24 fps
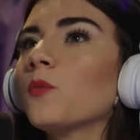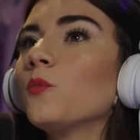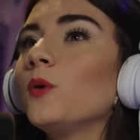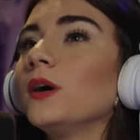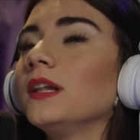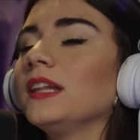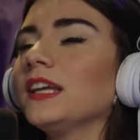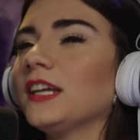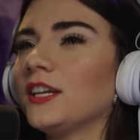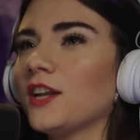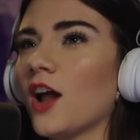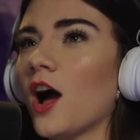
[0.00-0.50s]
I
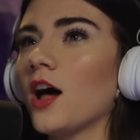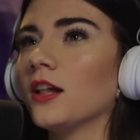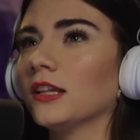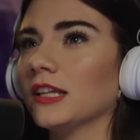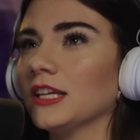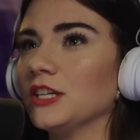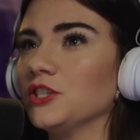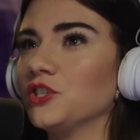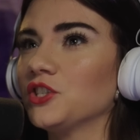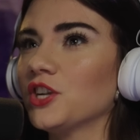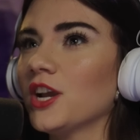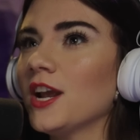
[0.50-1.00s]
will
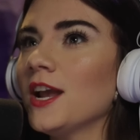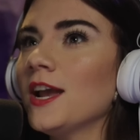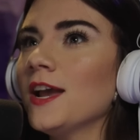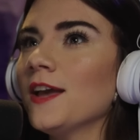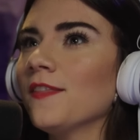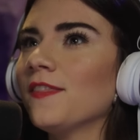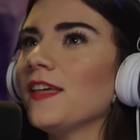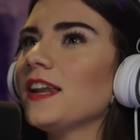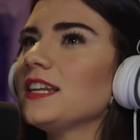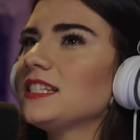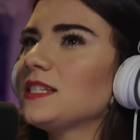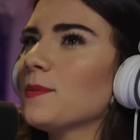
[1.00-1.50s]
acknowledge
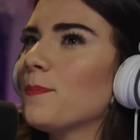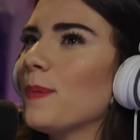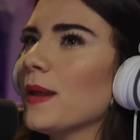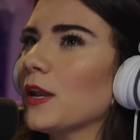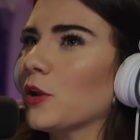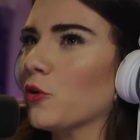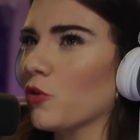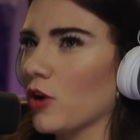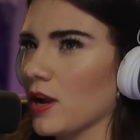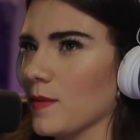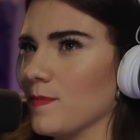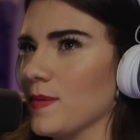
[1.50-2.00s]
that it's a
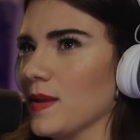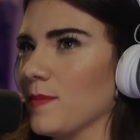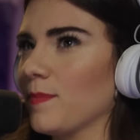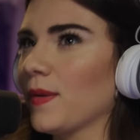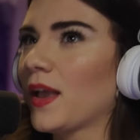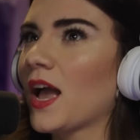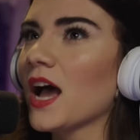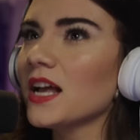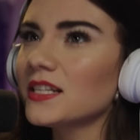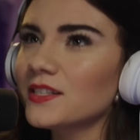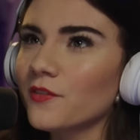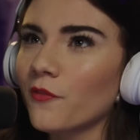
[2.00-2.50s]
bit creepy
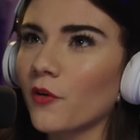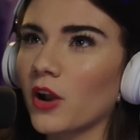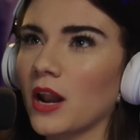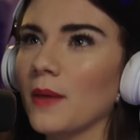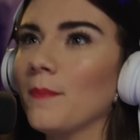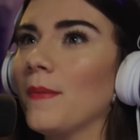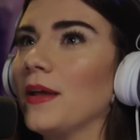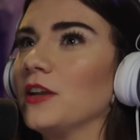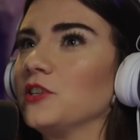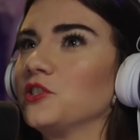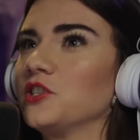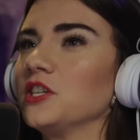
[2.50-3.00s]
because of what I
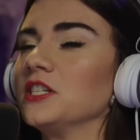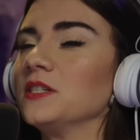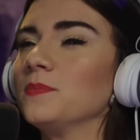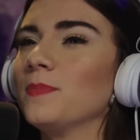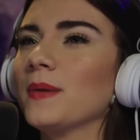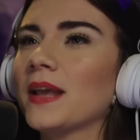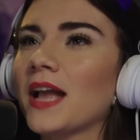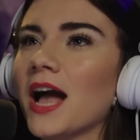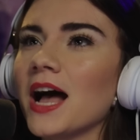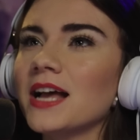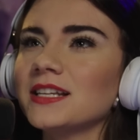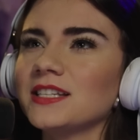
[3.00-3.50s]
mentioned,
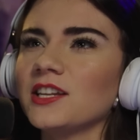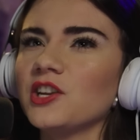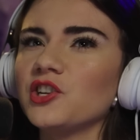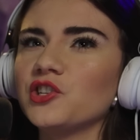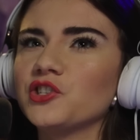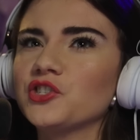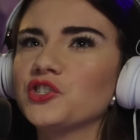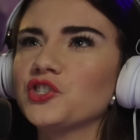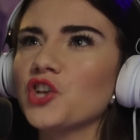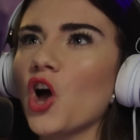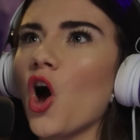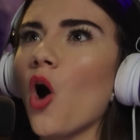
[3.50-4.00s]
because it
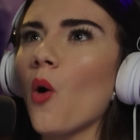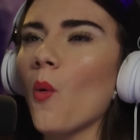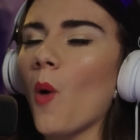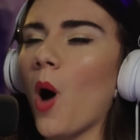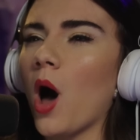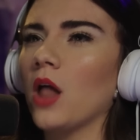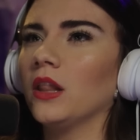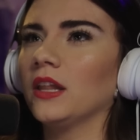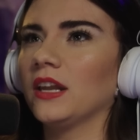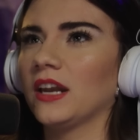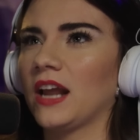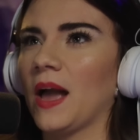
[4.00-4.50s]
is so
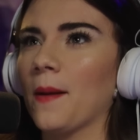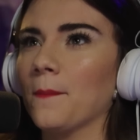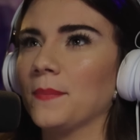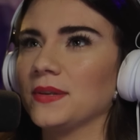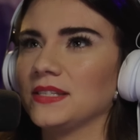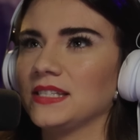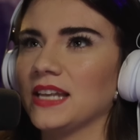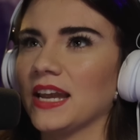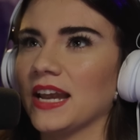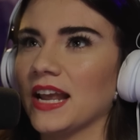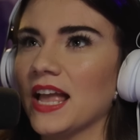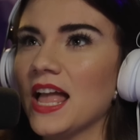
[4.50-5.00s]
all
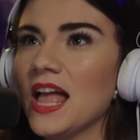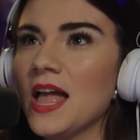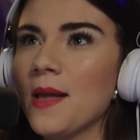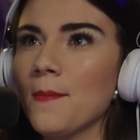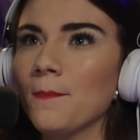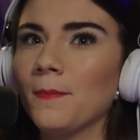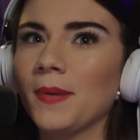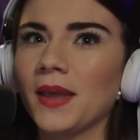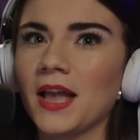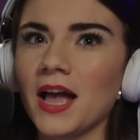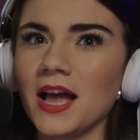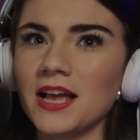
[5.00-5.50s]
encompassing,
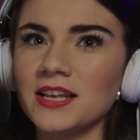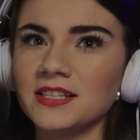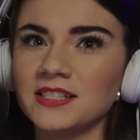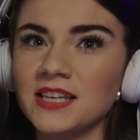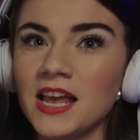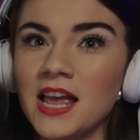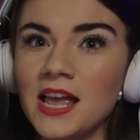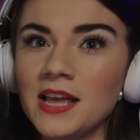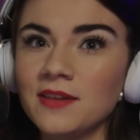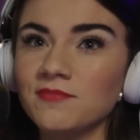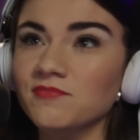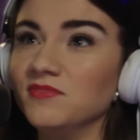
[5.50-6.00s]

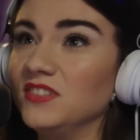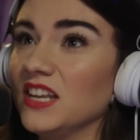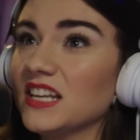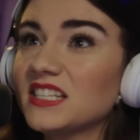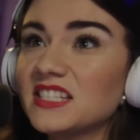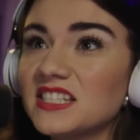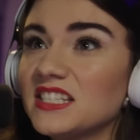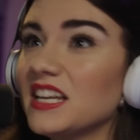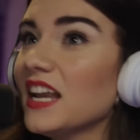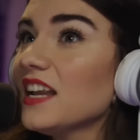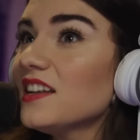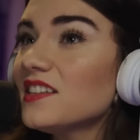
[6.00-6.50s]
because
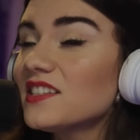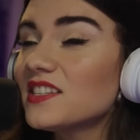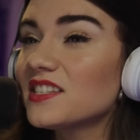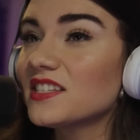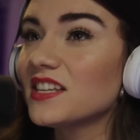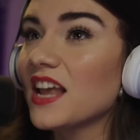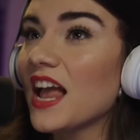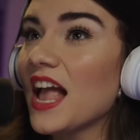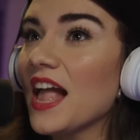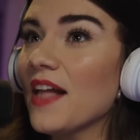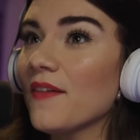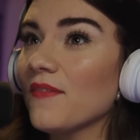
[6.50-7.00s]

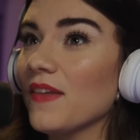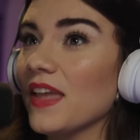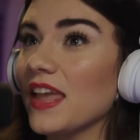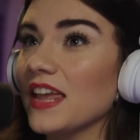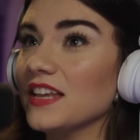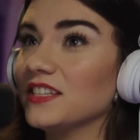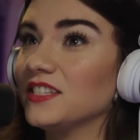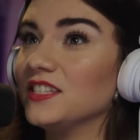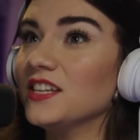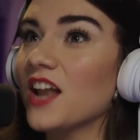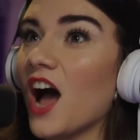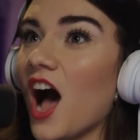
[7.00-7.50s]
distance,
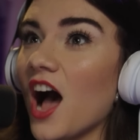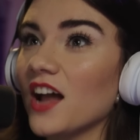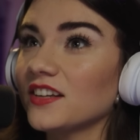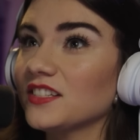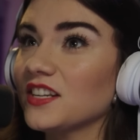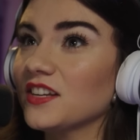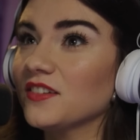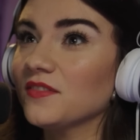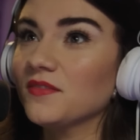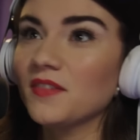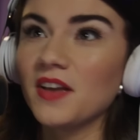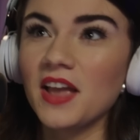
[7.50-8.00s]
is
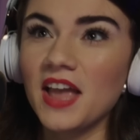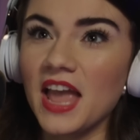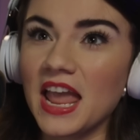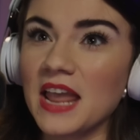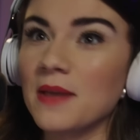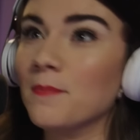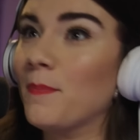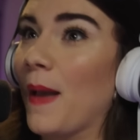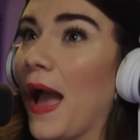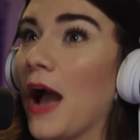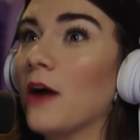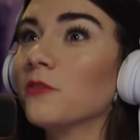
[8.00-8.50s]
not
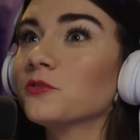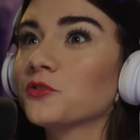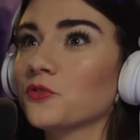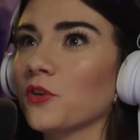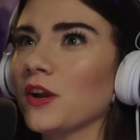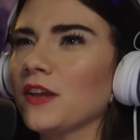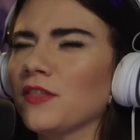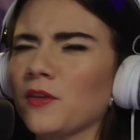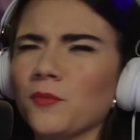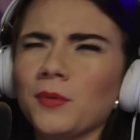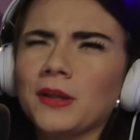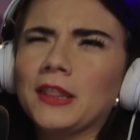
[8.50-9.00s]
a
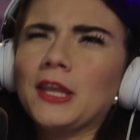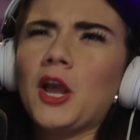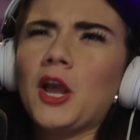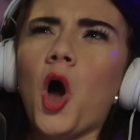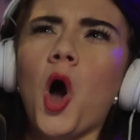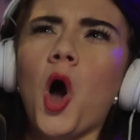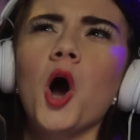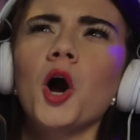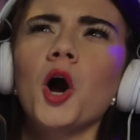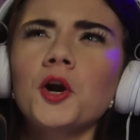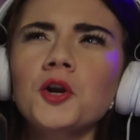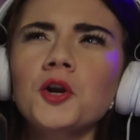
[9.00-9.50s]
boundary. There really
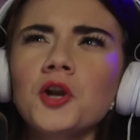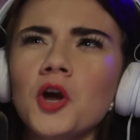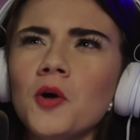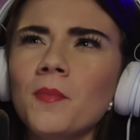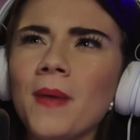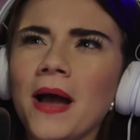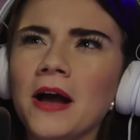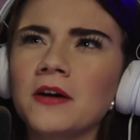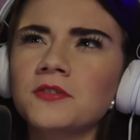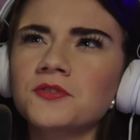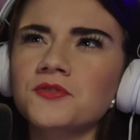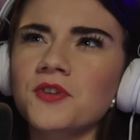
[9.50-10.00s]
are no
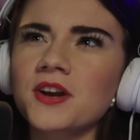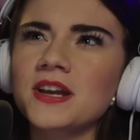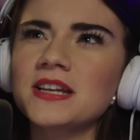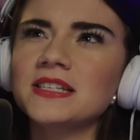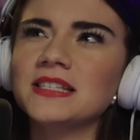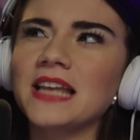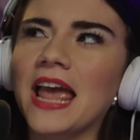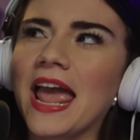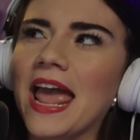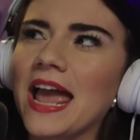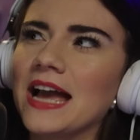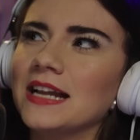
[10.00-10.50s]

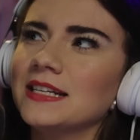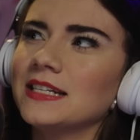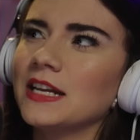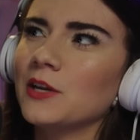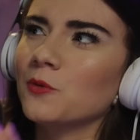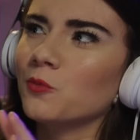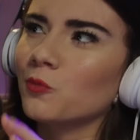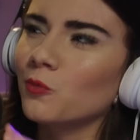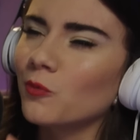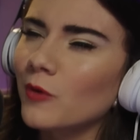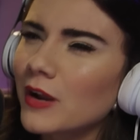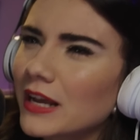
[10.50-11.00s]
boundaries. And
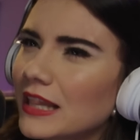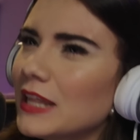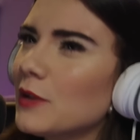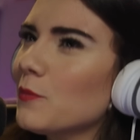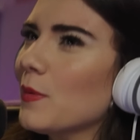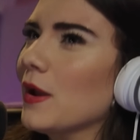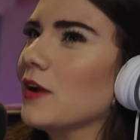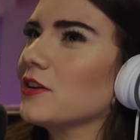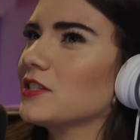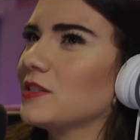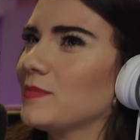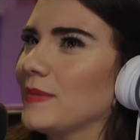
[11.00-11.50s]
it really
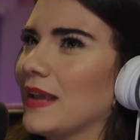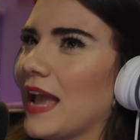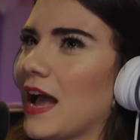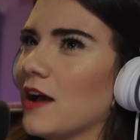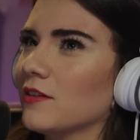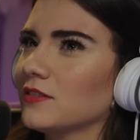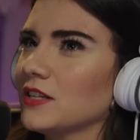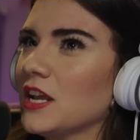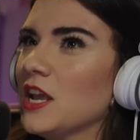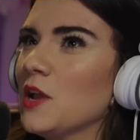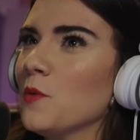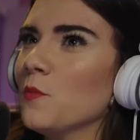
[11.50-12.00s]
weirds me
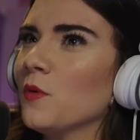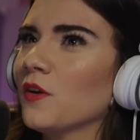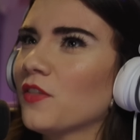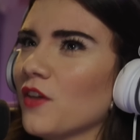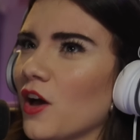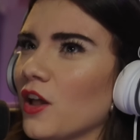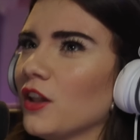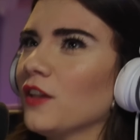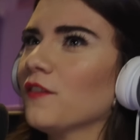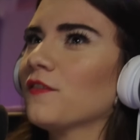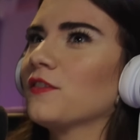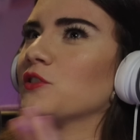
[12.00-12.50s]
out with
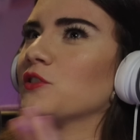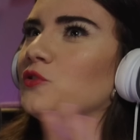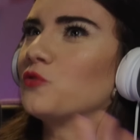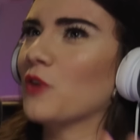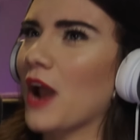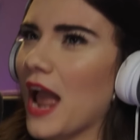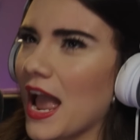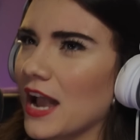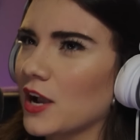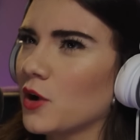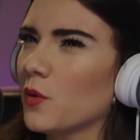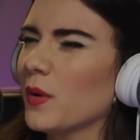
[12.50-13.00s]
all
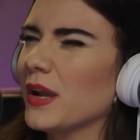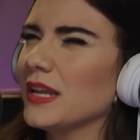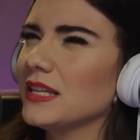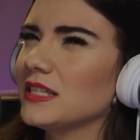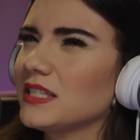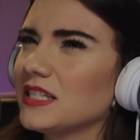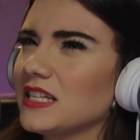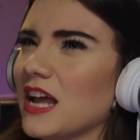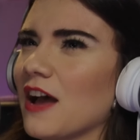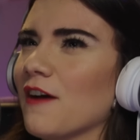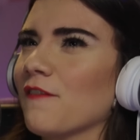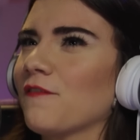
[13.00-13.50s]
drag queen
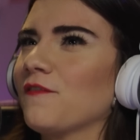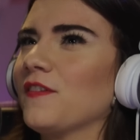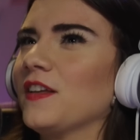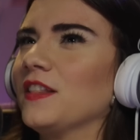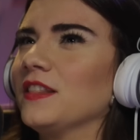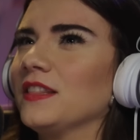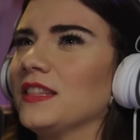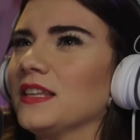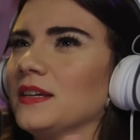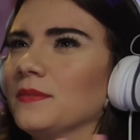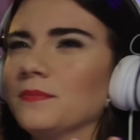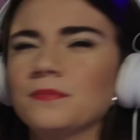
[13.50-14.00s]
stuff
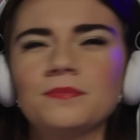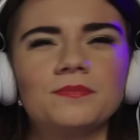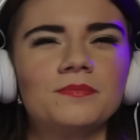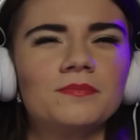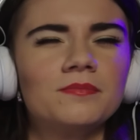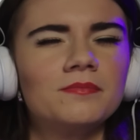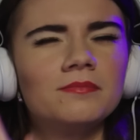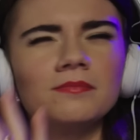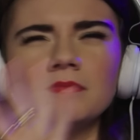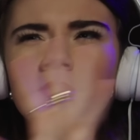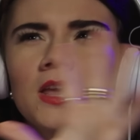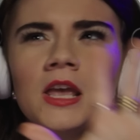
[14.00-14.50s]
and the
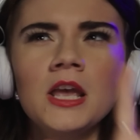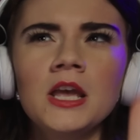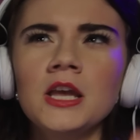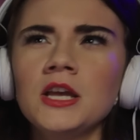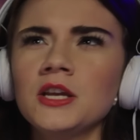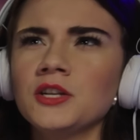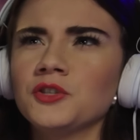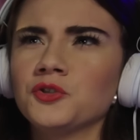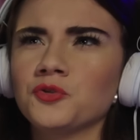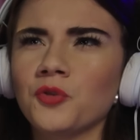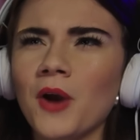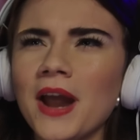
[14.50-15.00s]

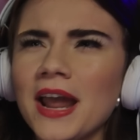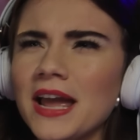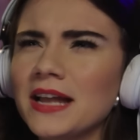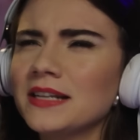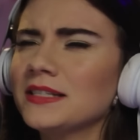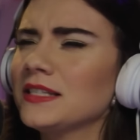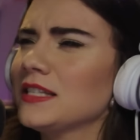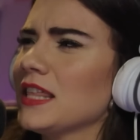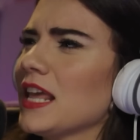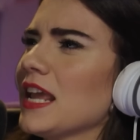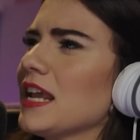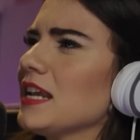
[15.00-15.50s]

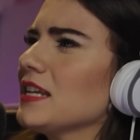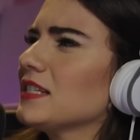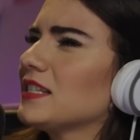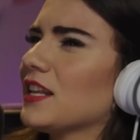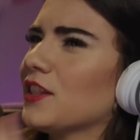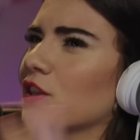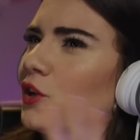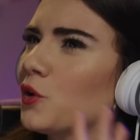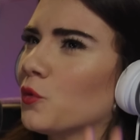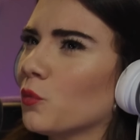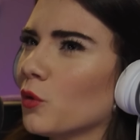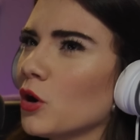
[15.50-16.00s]
trans things
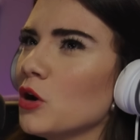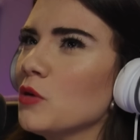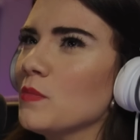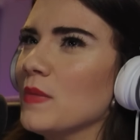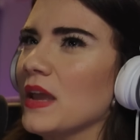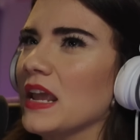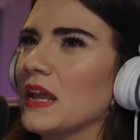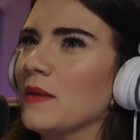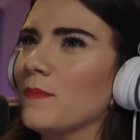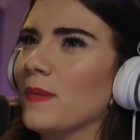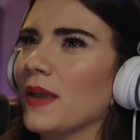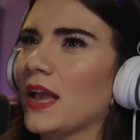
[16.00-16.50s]
and the
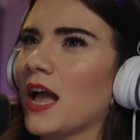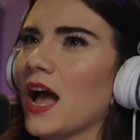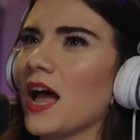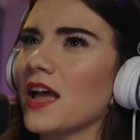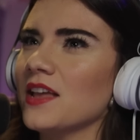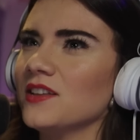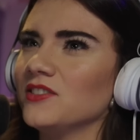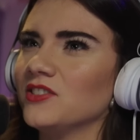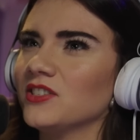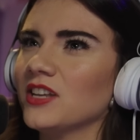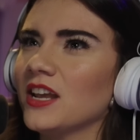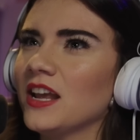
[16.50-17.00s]
grooming
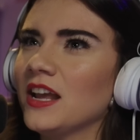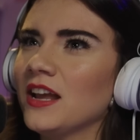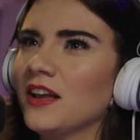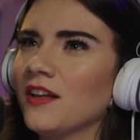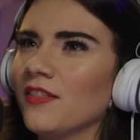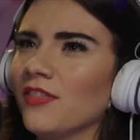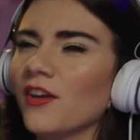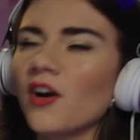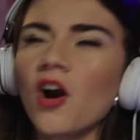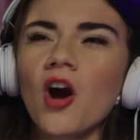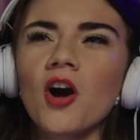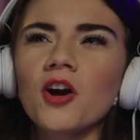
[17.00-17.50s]
because
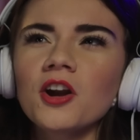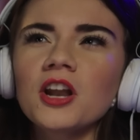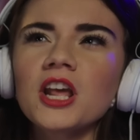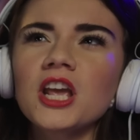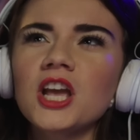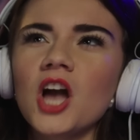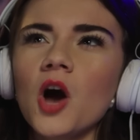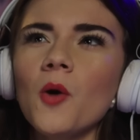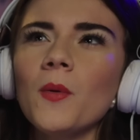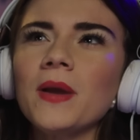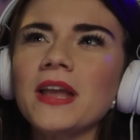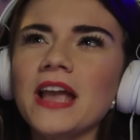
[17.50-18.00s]
they're already
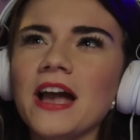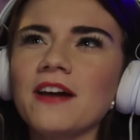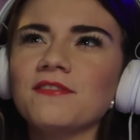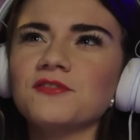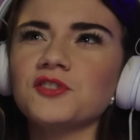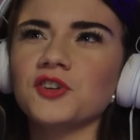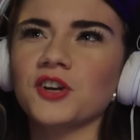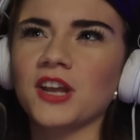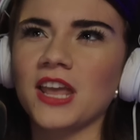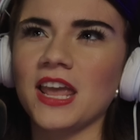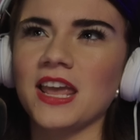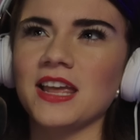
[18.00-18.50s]
going
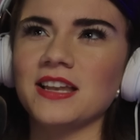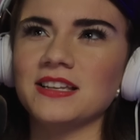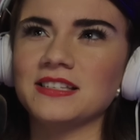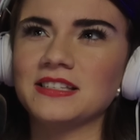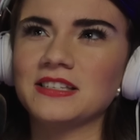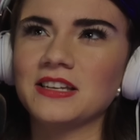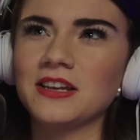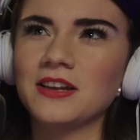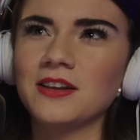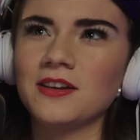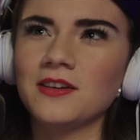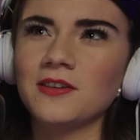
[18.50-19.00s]
after
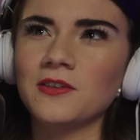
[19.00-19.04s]
kids.